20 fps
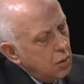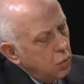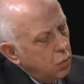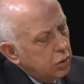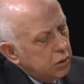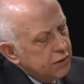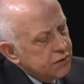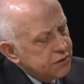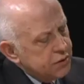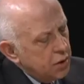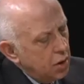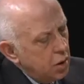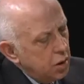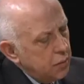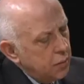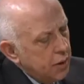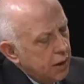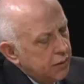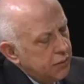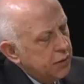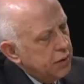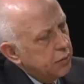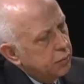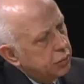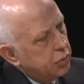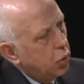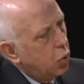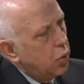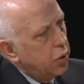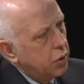Well, let's talk about the
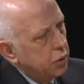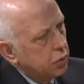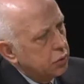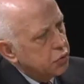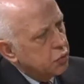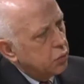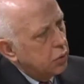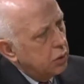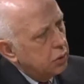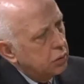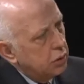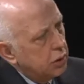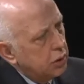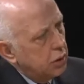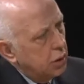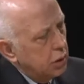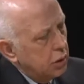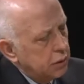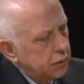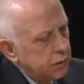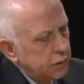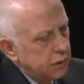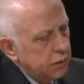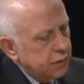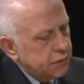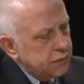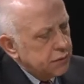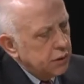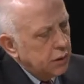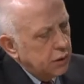employer's role in all of
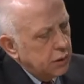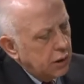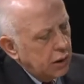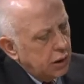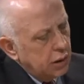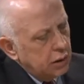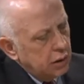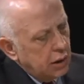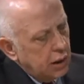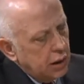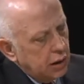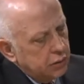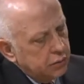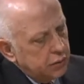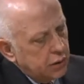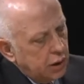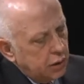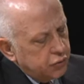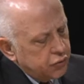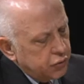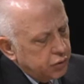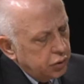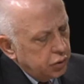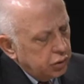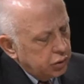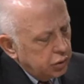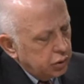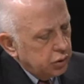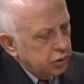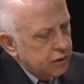this. I'll drill a
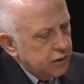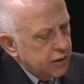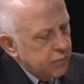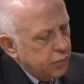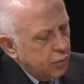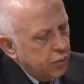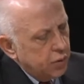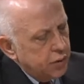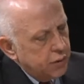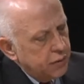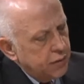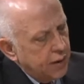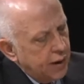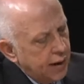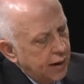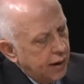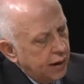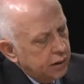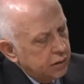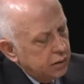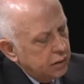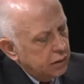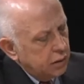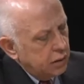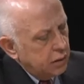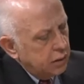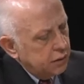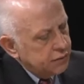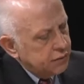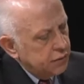little deeper in that.
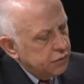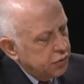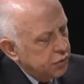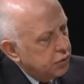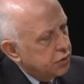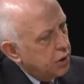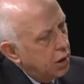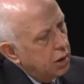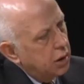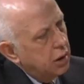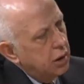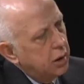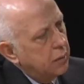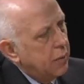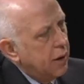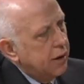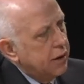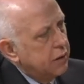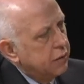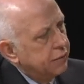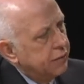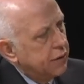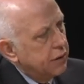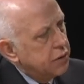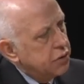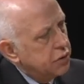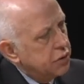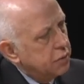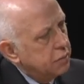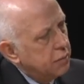Since you're talking about
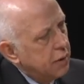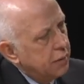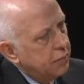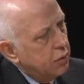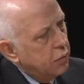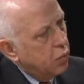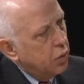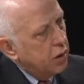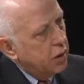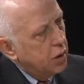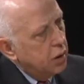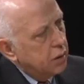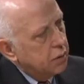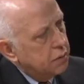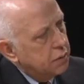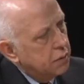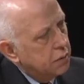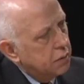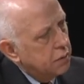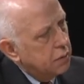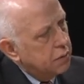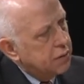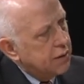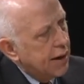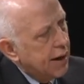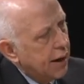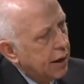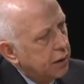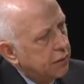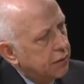innovation, maybe we ought to
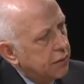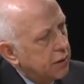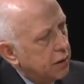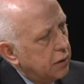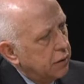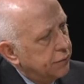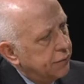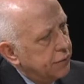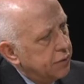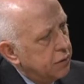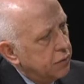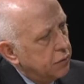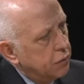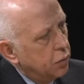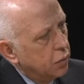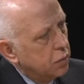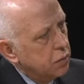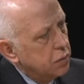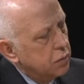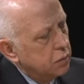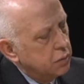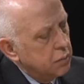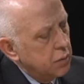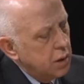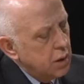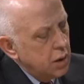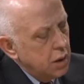attack the elephant in the room.